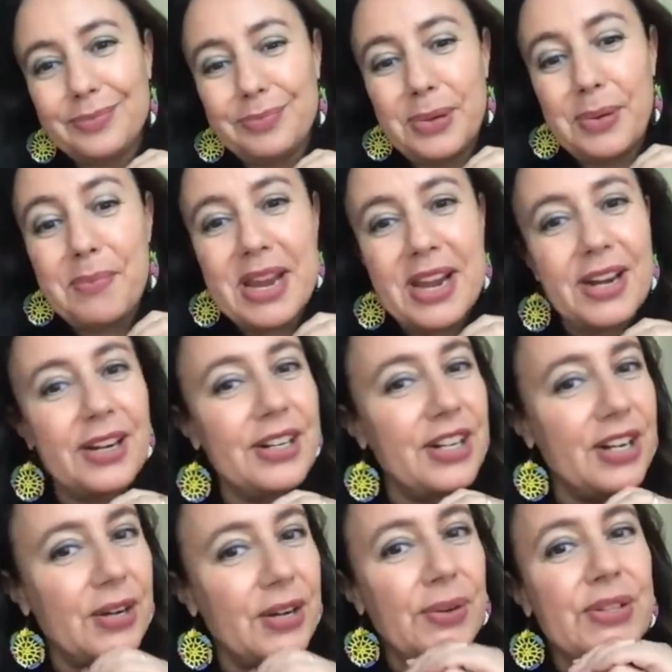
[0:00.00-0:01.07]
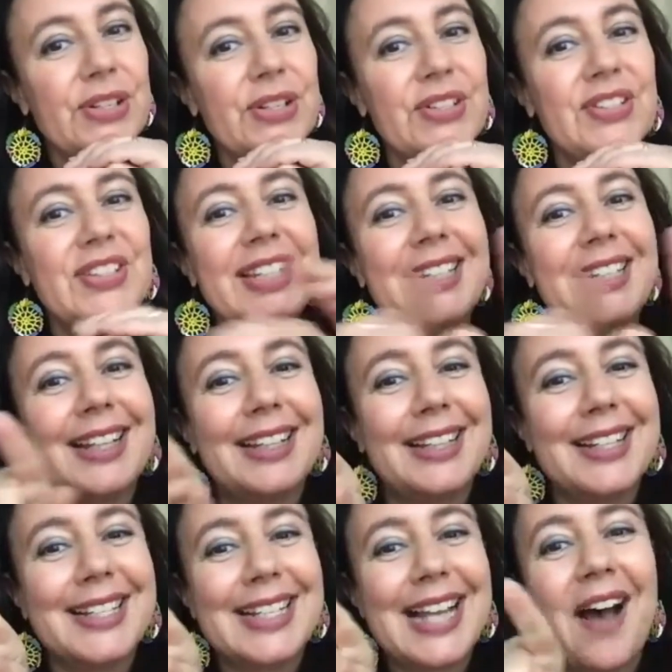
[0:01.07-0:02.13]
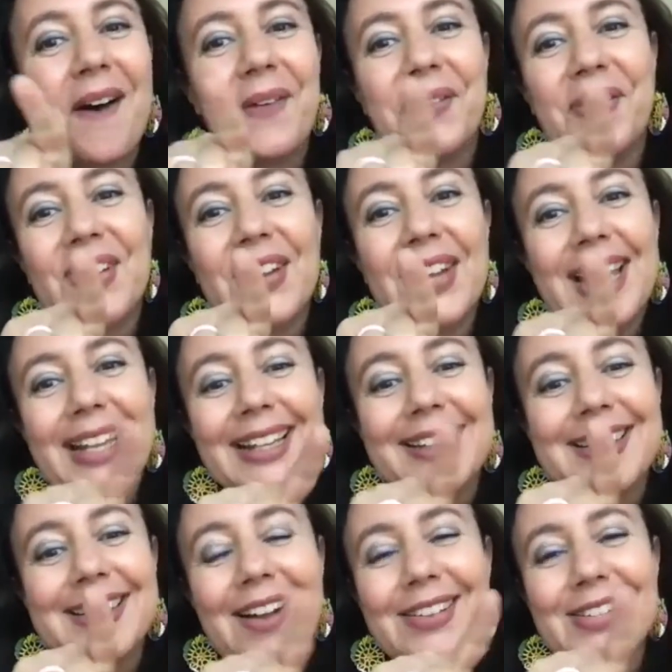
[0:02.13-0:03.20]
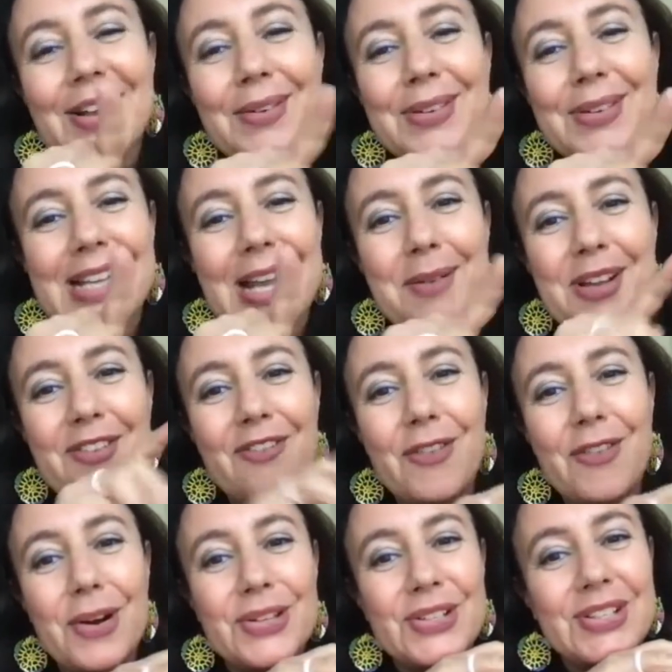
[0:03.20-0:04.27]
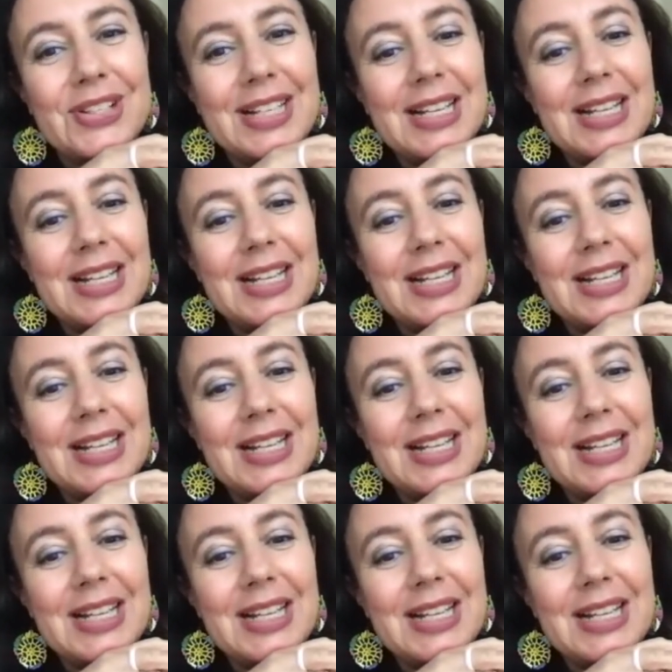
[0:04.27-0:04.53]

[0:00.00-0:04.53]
Premiere, you'll see that the sound's always coming first.